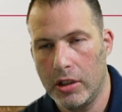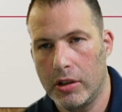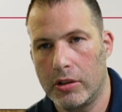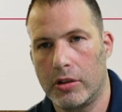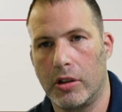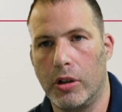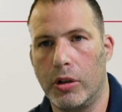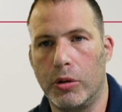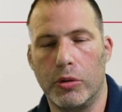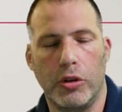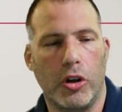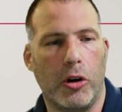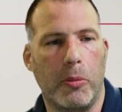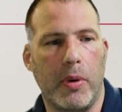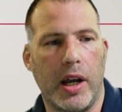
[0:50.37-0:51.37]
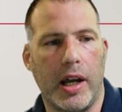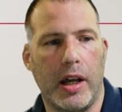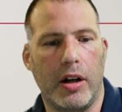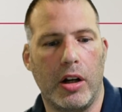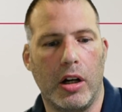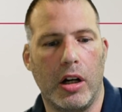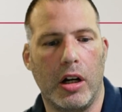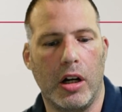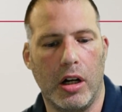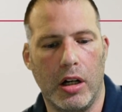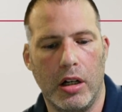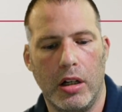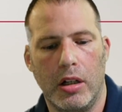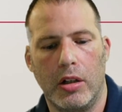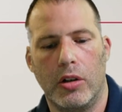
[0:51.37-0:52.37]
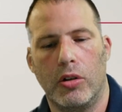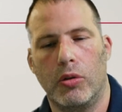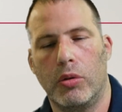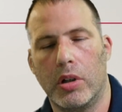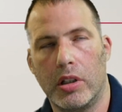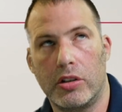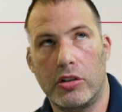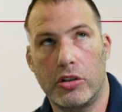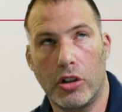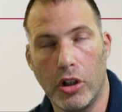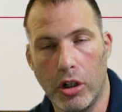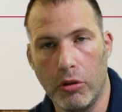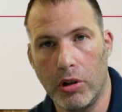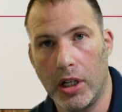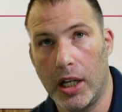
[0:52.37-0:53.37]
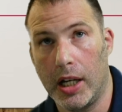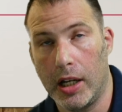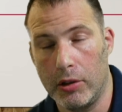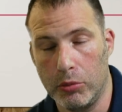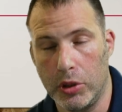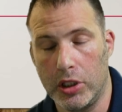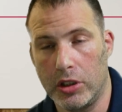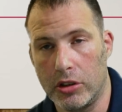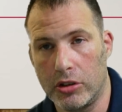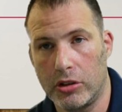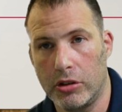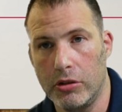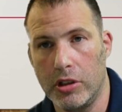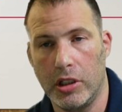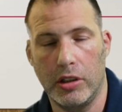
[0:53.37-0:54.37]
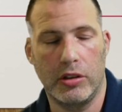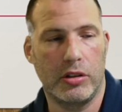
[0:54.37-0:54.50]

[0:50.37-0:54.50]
so no matter what's going on with the students,